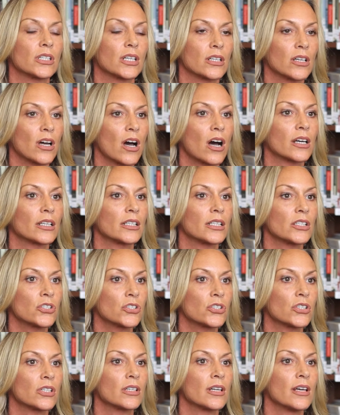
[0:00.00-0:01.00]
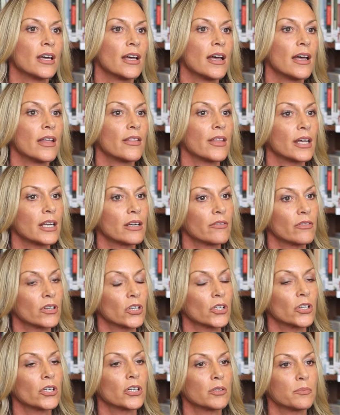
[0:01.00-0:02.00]
and cognition that have
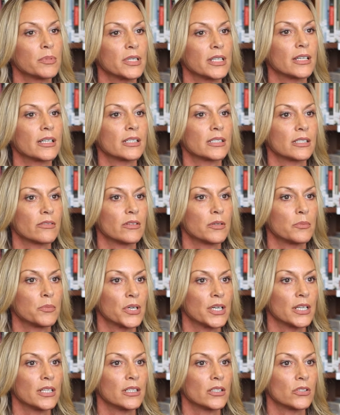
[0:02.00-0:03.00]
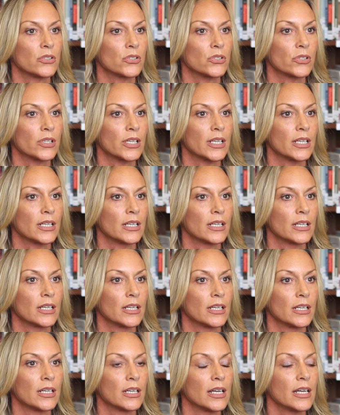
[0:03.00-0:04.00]
occurred because of the brain injury.
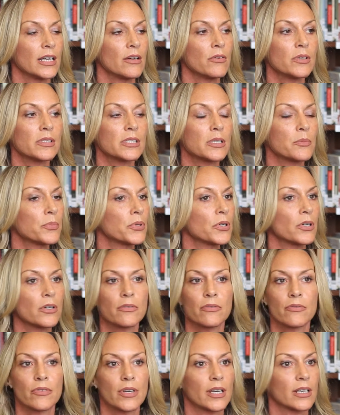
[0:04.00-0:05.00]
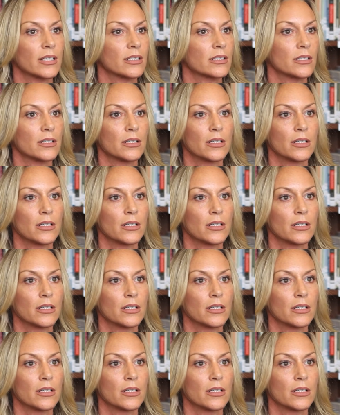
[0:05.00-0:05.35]
It was a perfect